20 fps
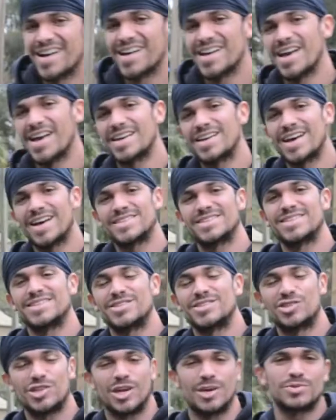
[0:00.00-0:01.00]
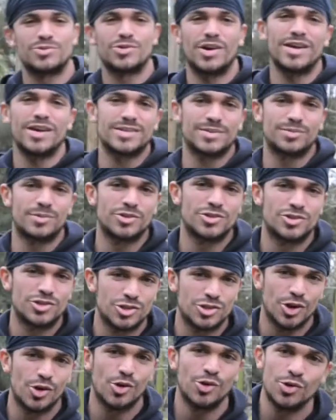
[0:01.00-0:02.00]
Hey guys, this is James Rise. I'm going to
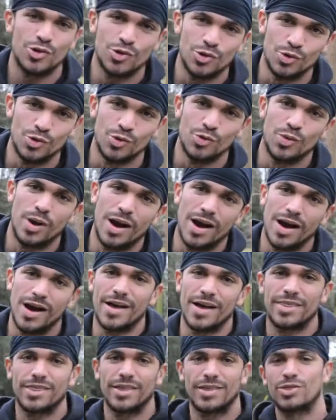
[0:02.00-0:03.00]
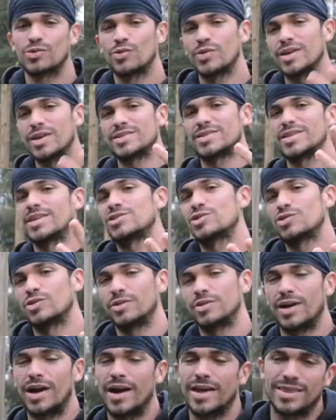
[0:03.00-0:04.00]
show you uh, the three
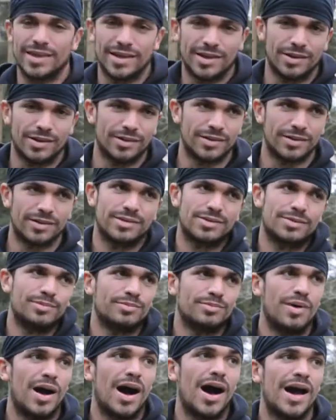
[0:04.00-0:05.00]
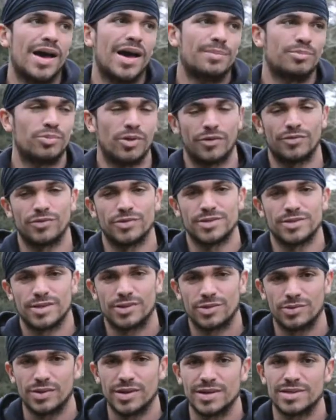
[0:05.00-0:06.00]
essential, I think are my preference, the
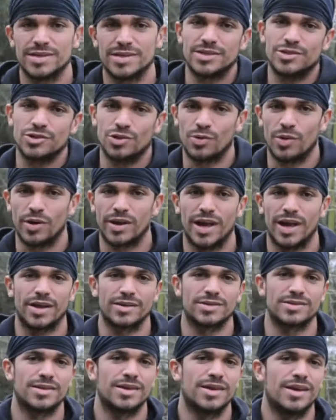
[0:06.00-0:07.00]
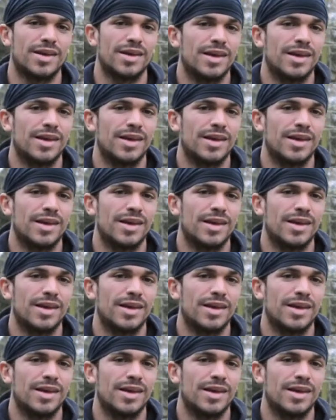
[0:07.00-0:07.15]
three essential workouts.